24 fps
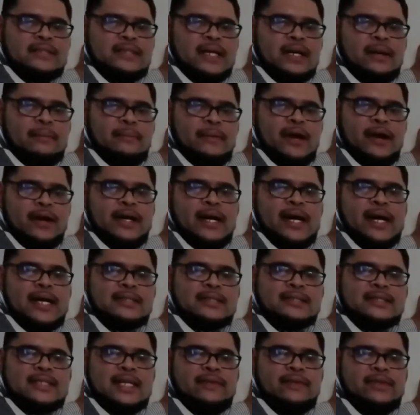that America
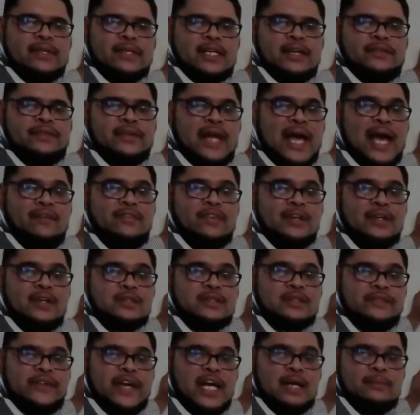has several different
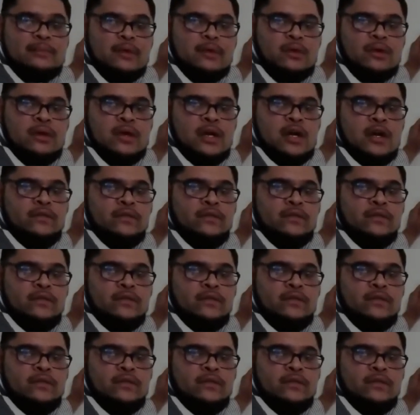avenues available